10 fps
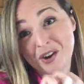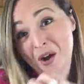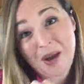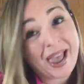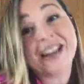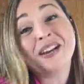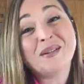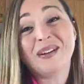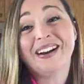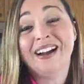know
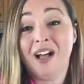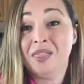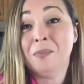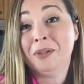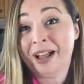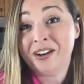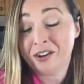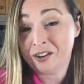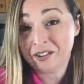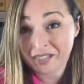anywhere on the planet
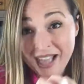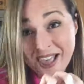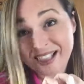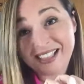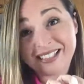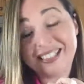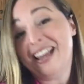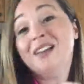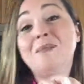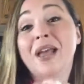Earth that
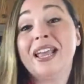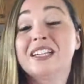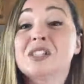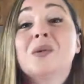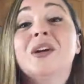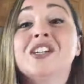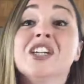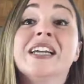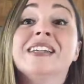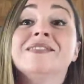they make square
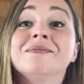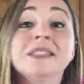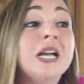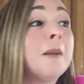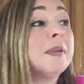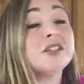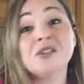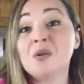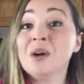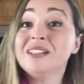chicken. But you
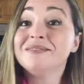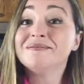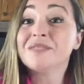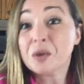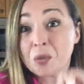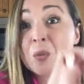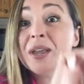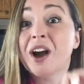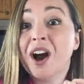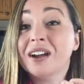know what? We
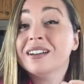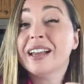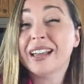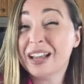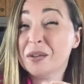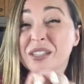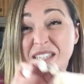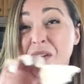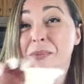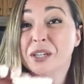are, and it's
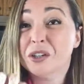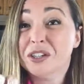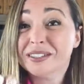gonna be good.